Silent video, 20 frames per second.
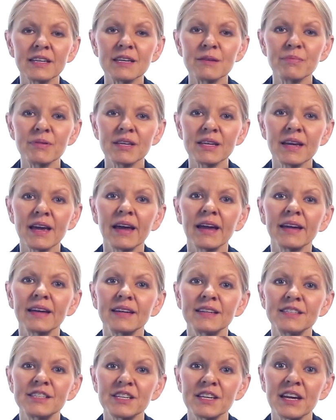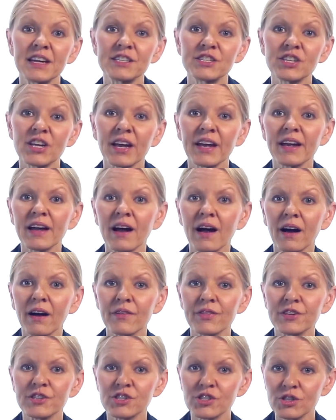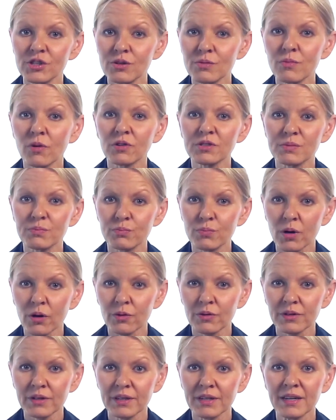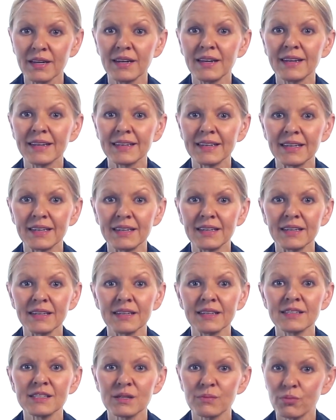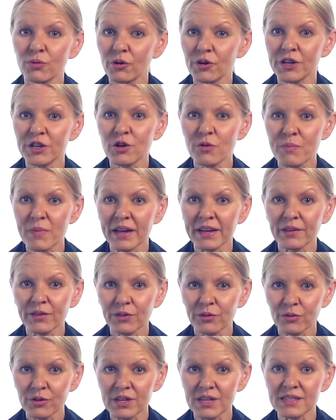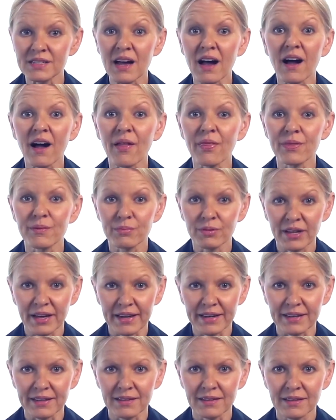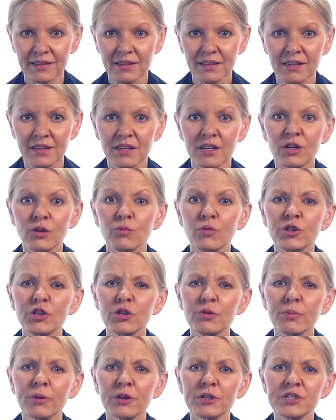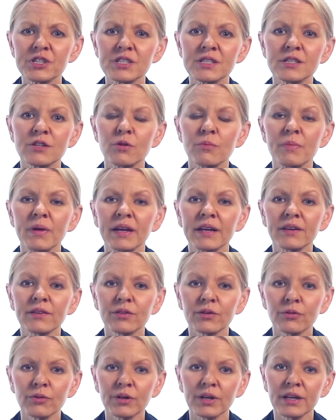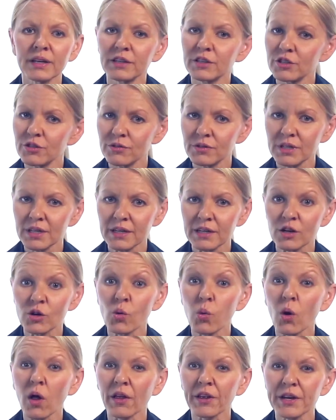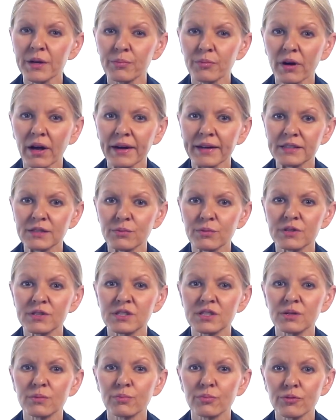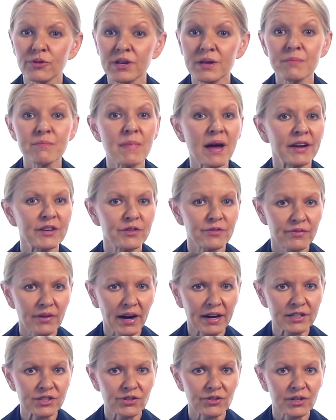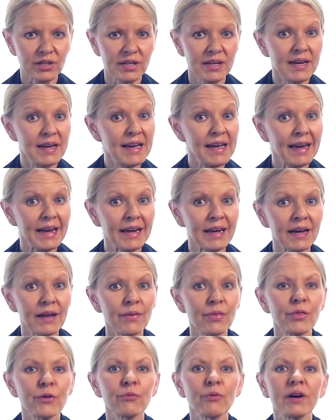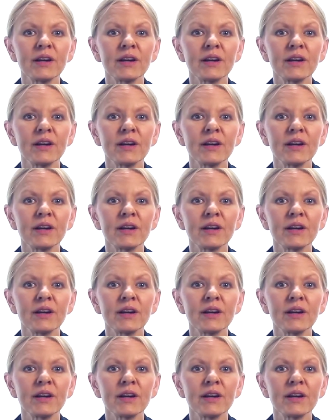EPA and DHA are the two most potent kidney-supporting omega-3s on the planet. When you purchase an omega-3, you need a quality product with supreme manufacturing and the